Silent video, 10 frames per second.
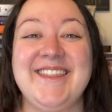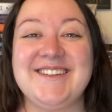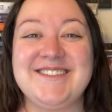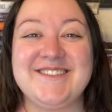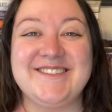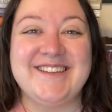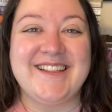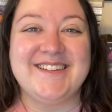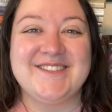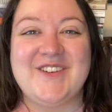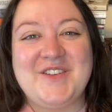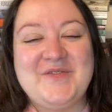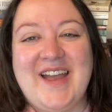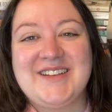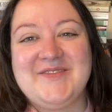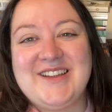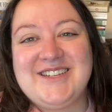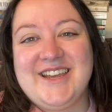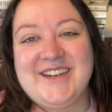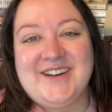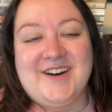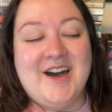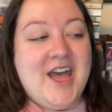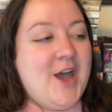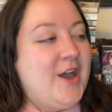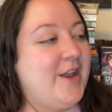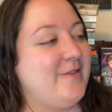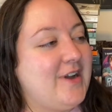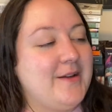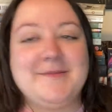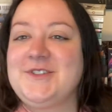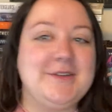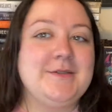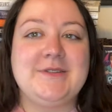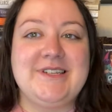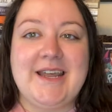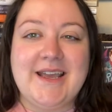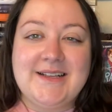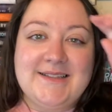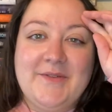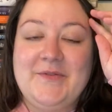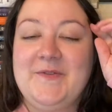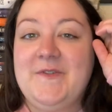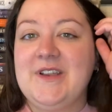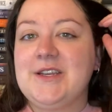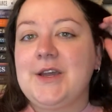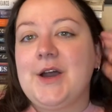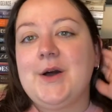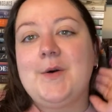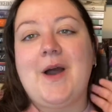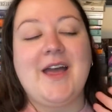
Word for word: Hey there, storytellers, welcome back to my channel and welcome to today's video.